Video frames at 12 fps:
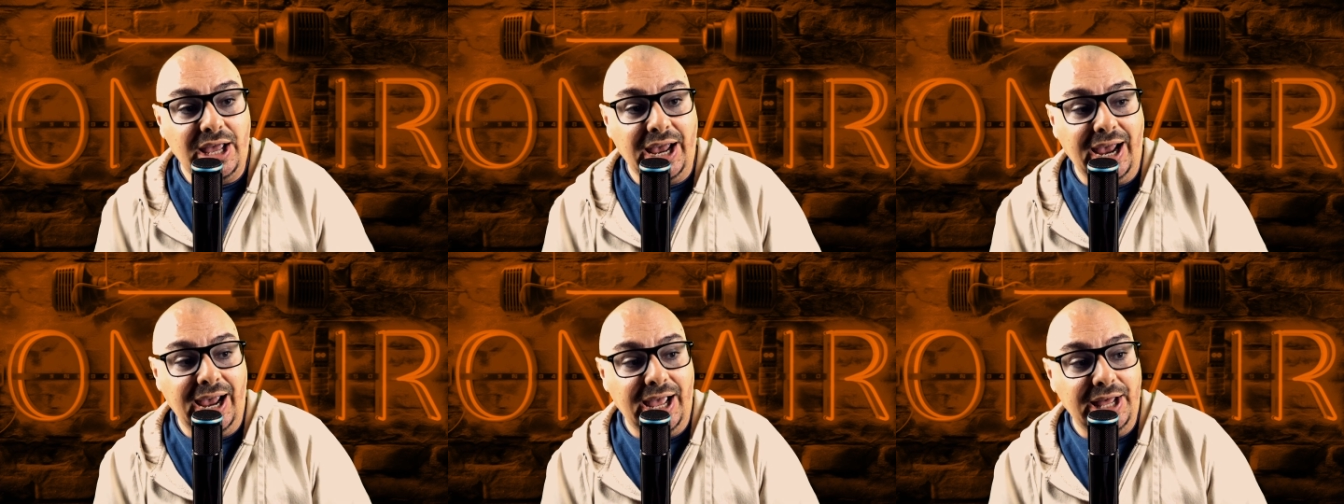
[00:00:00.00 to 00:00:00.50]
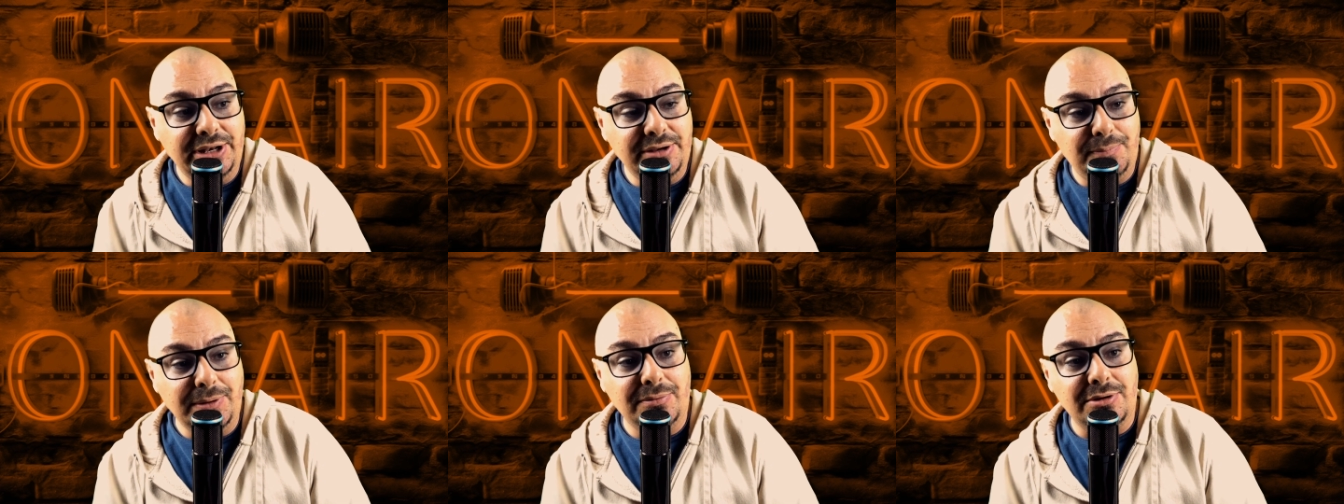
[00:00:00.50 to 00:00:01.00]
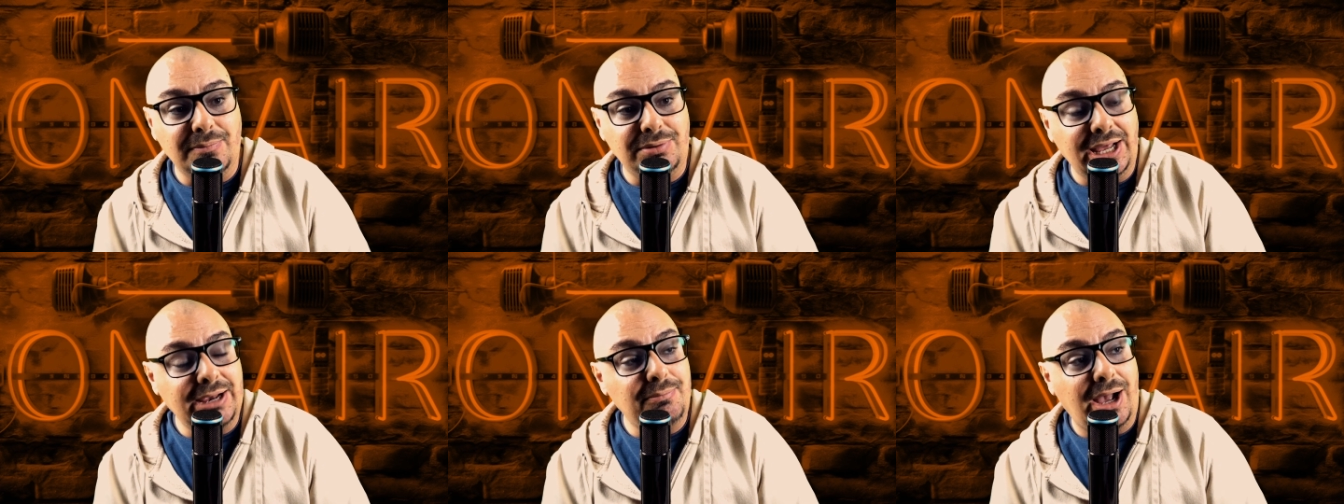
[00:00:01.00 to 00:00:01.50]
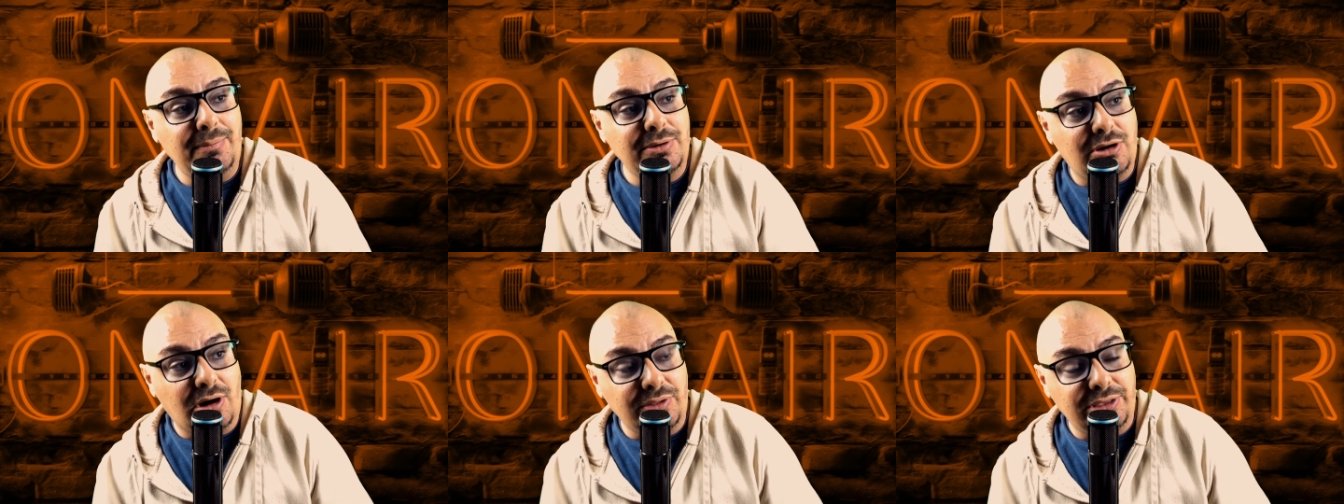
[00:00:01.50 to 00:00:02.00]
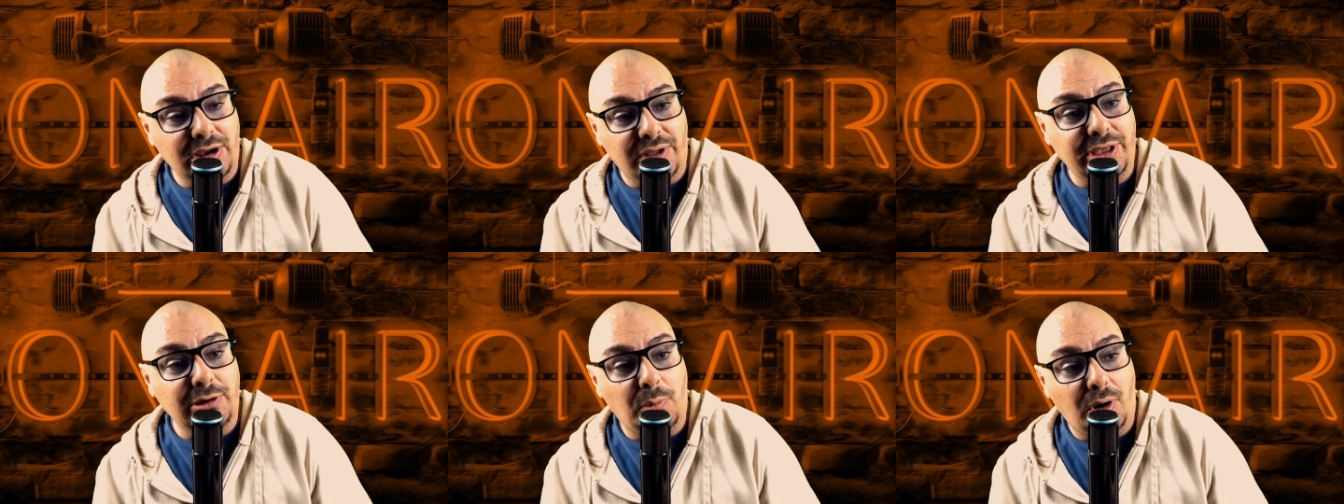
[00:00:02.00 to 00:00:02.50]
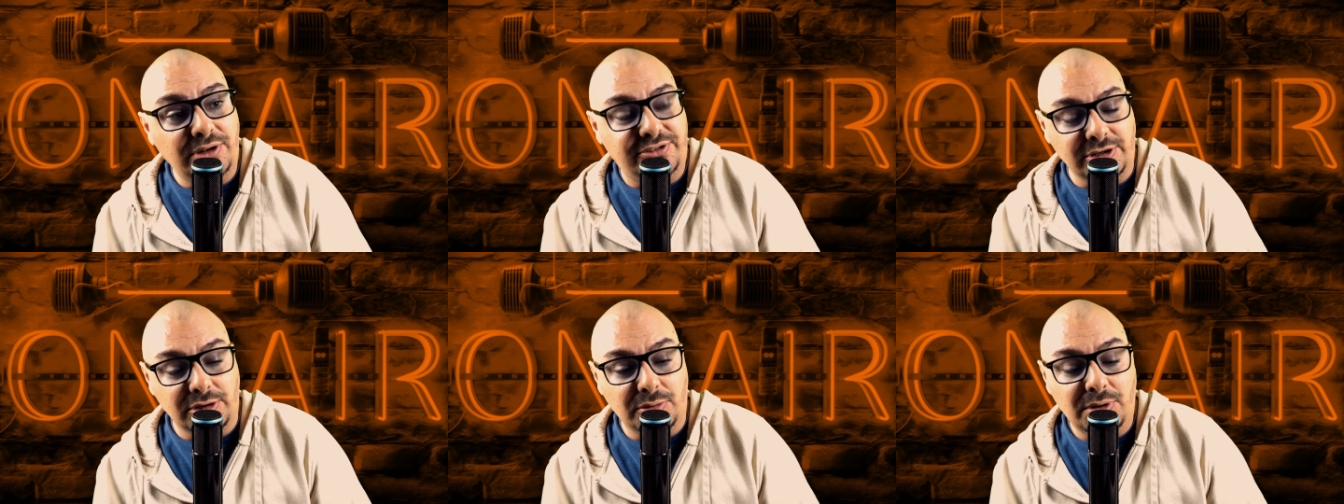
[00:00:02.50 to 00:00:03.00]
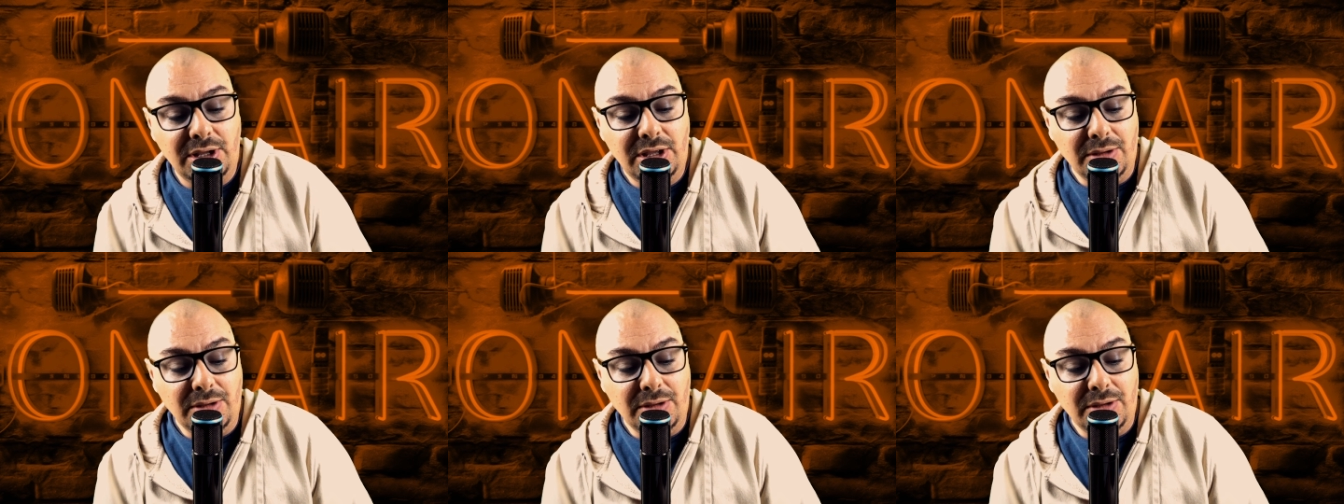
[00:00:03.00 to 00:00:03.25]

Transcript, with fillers: and people can blame Mike McCarthy all they want to,